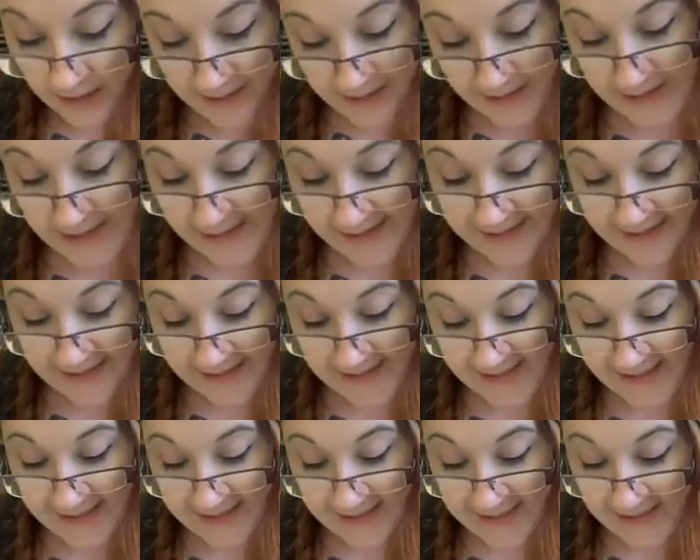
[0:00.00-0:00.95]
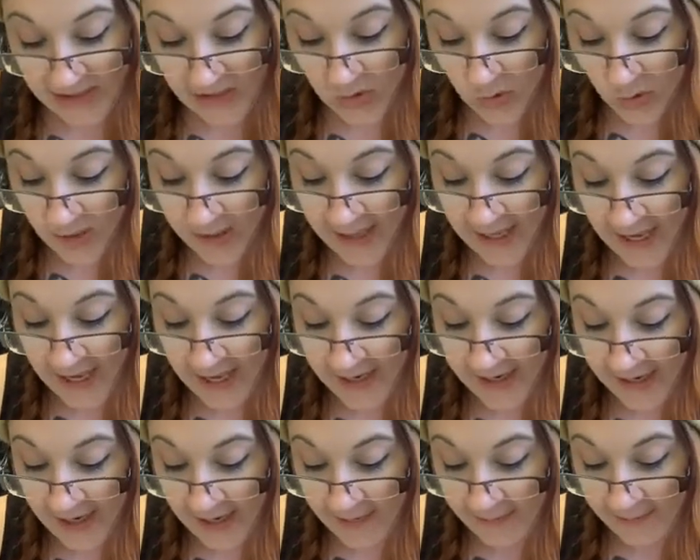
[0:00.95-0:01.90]
The knight seized his sword
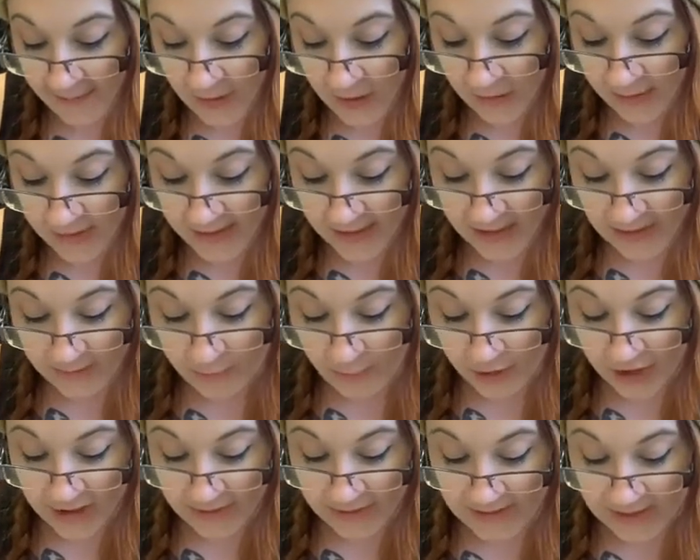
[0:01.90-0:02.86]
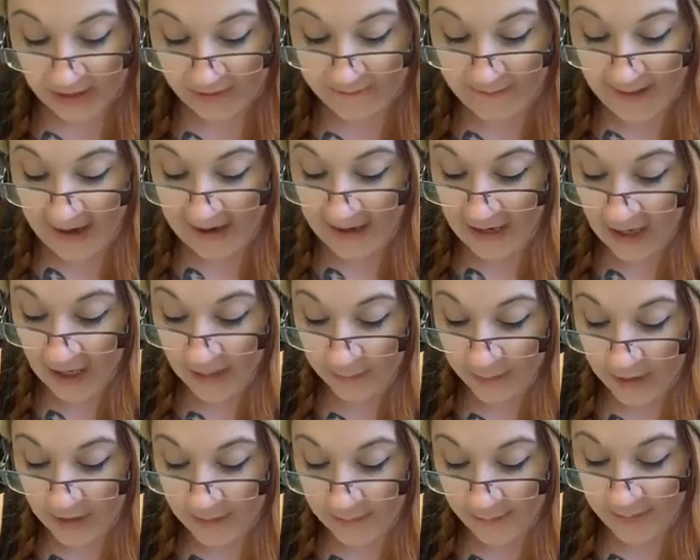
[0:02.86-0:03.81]
again and used it to push himself back
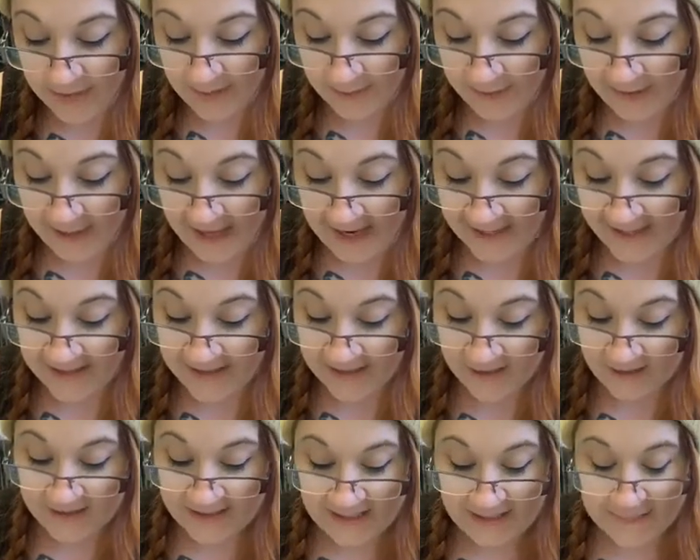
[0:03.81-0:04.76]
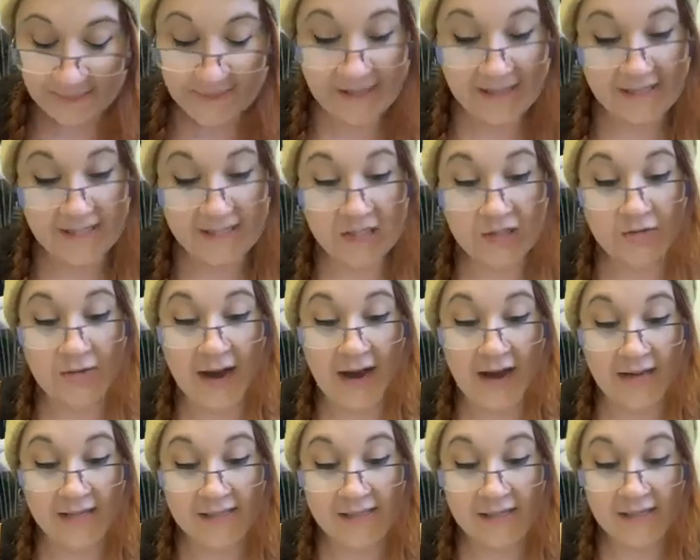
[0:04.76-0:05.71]
up, but the blade sunk deeply into the
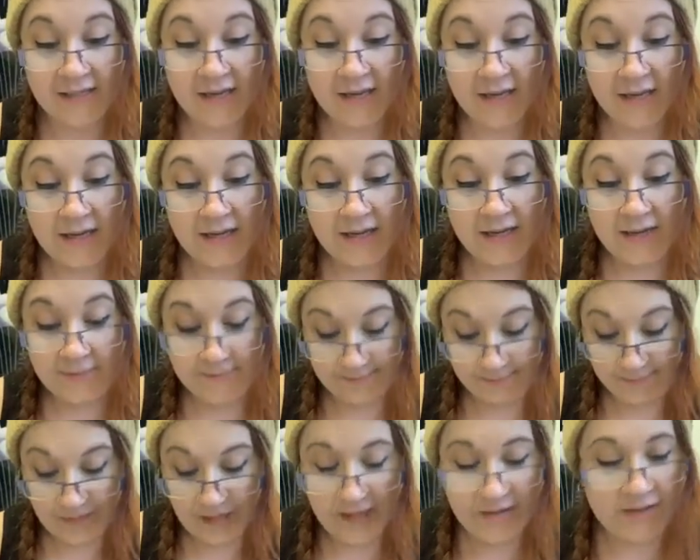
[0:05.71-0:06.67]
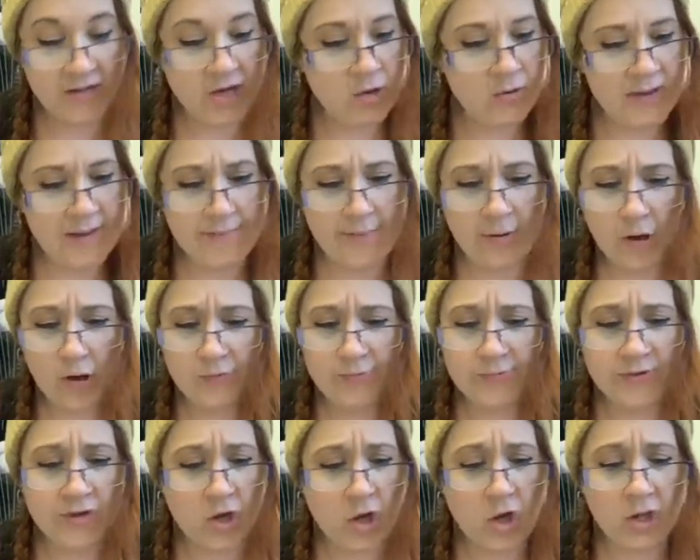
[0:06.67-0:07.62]
grass, and though he pulled
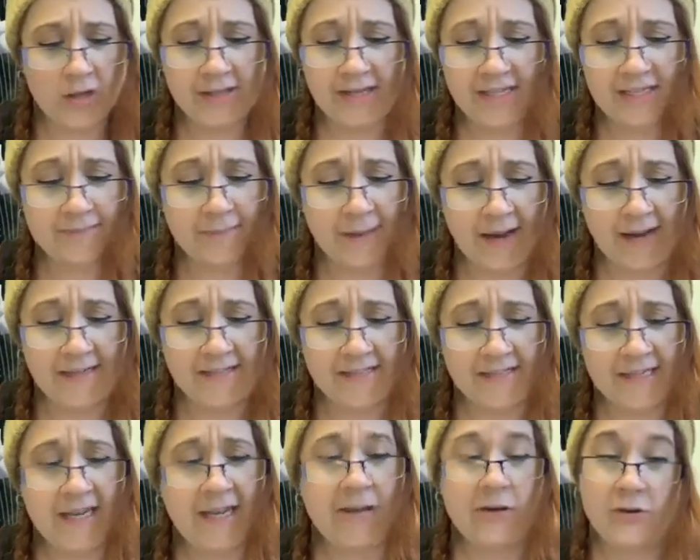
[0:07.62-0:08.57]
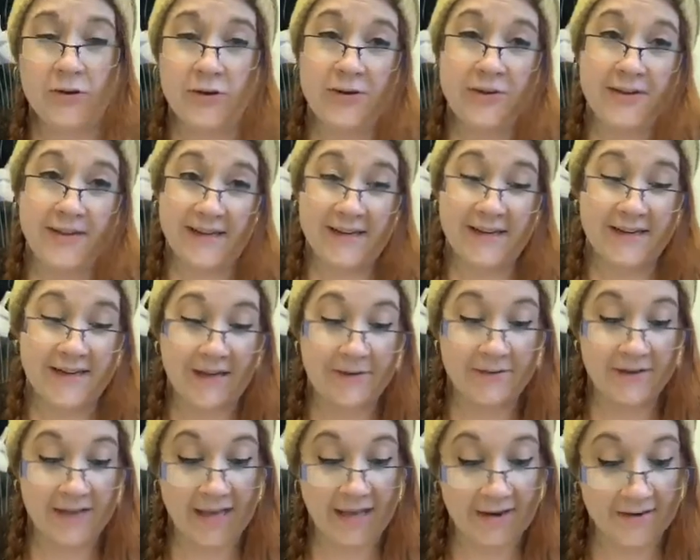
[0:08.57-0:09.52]
with all his might, he couldn't get it
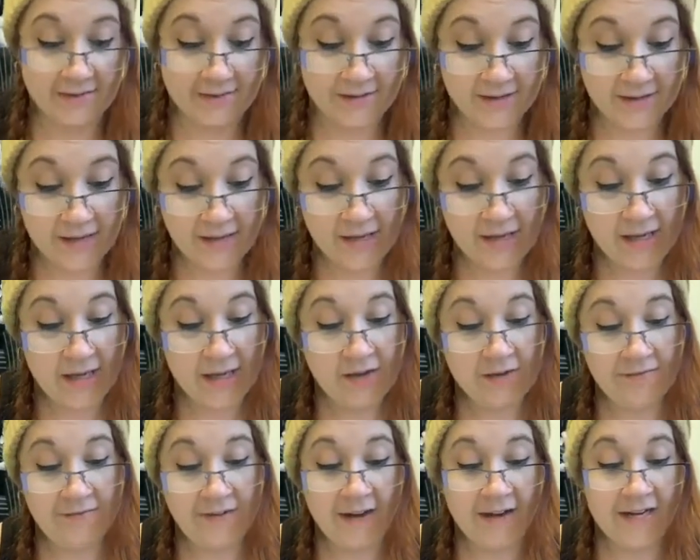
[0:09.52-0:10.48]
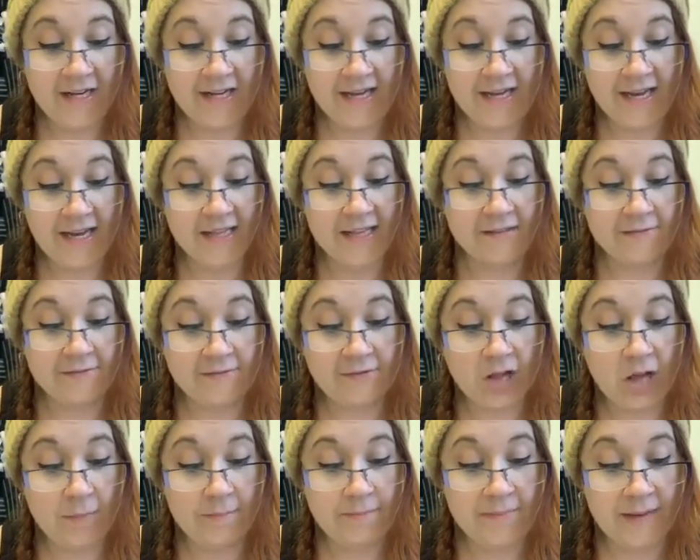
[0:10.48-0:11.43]
out again. Finally, he had to
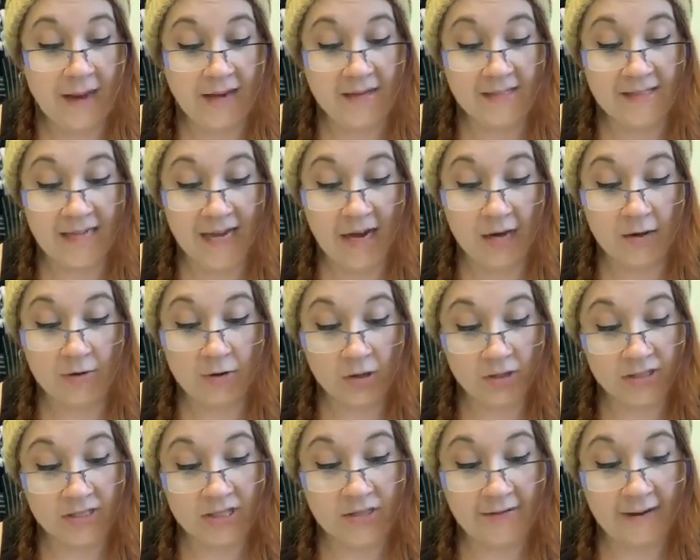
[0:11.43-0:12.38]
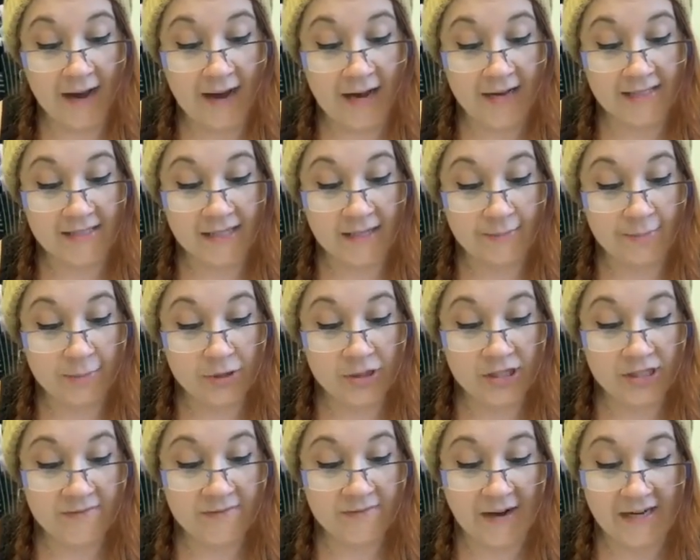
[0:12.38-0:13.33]
flop back down onto the grass and push
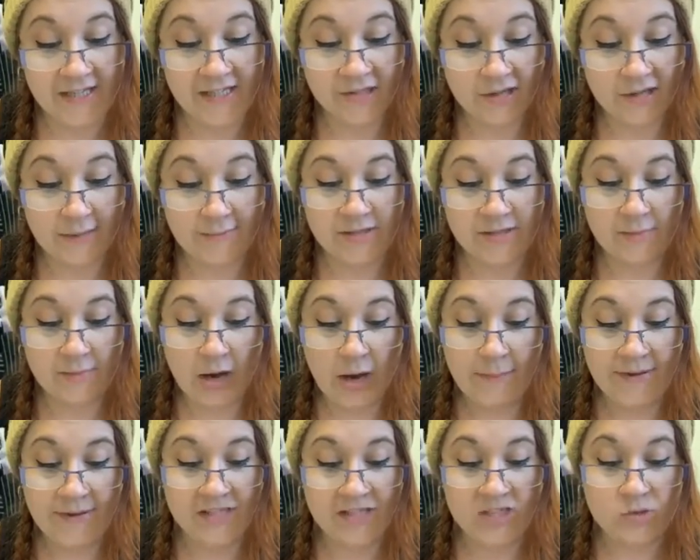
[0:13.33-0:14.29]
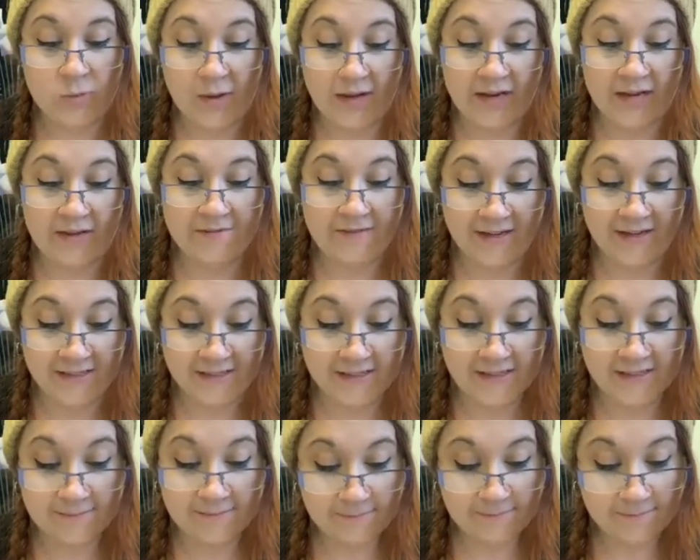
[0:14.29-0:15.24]
his visor up to mop his sweating
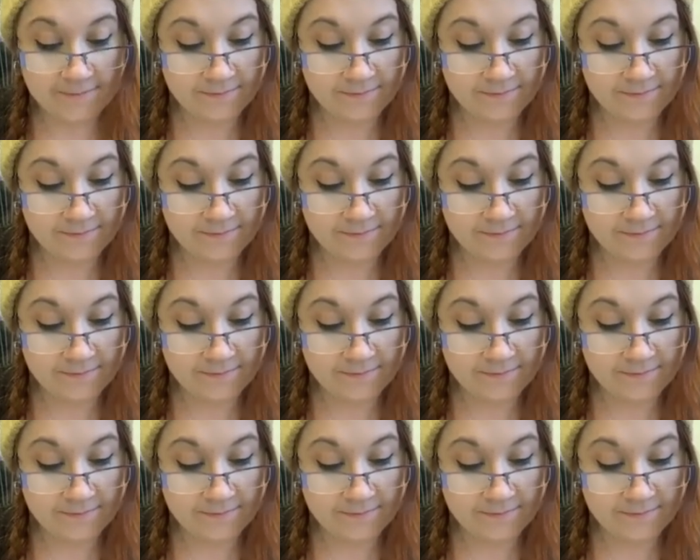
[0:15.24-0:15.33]
face.